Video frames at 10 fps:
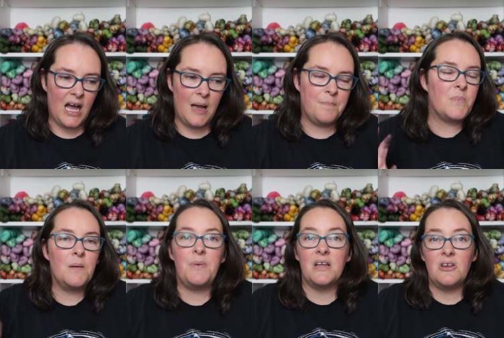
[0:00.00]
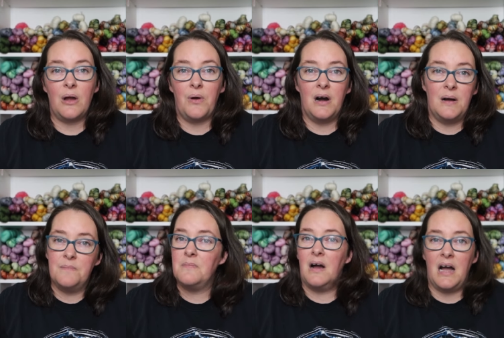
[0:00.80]
But you know
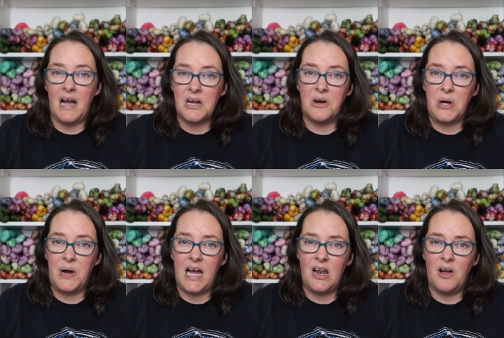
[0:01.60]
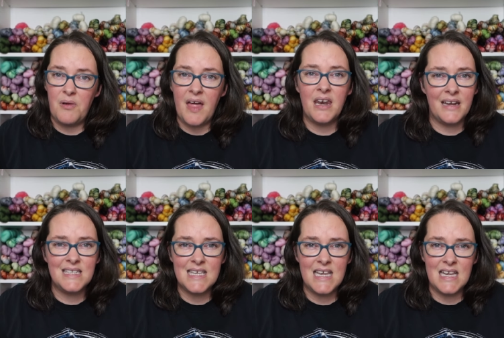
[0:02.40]
what? I got quite a lot. Were there
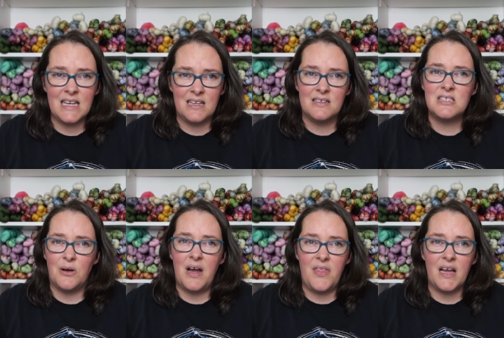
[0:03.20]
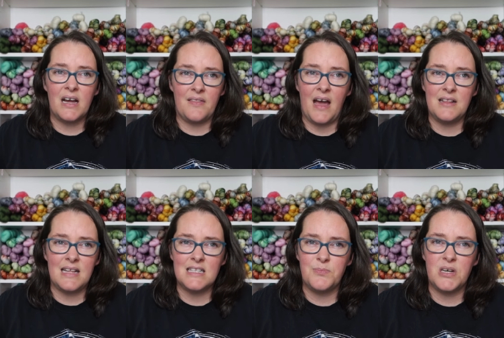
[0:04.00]
19? So I think
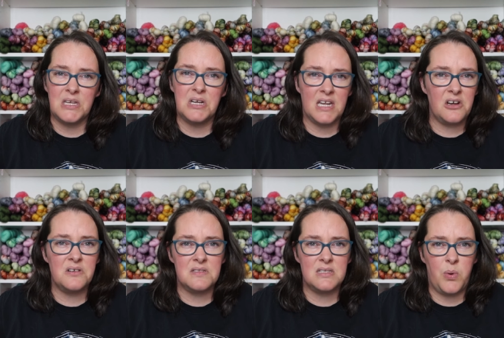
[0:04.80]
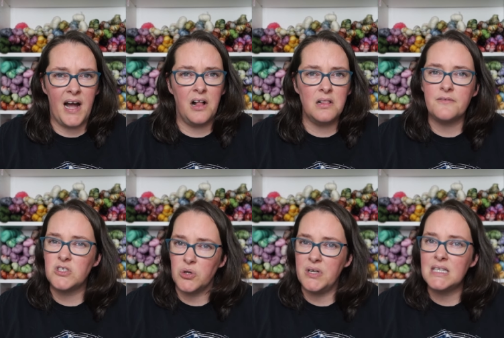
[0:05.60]
that's pretty good. I got 12
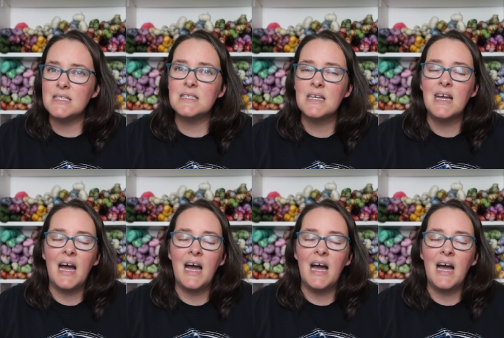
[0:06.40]
joined.